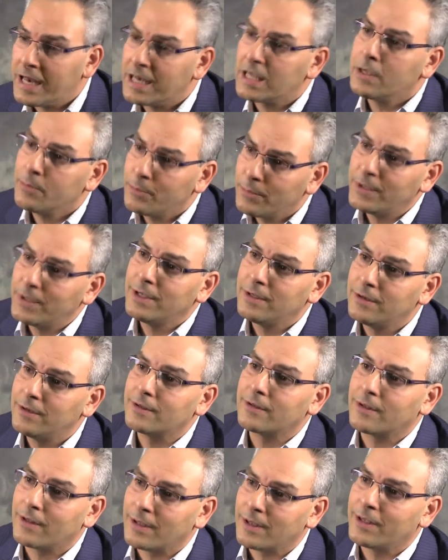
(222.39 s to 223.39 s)
and
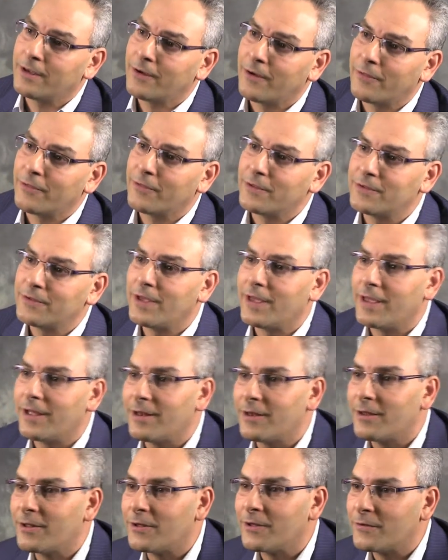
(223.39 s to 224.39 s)
immediately on the
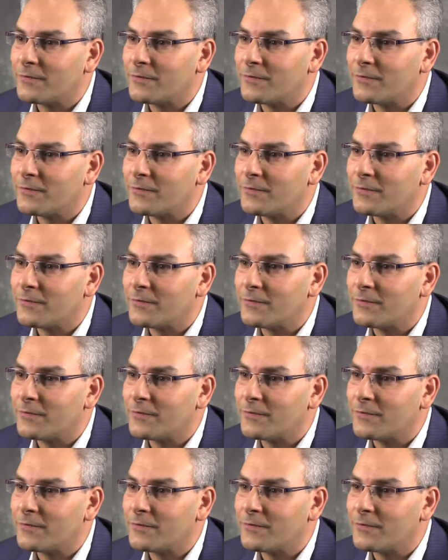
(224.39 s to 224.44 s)
tail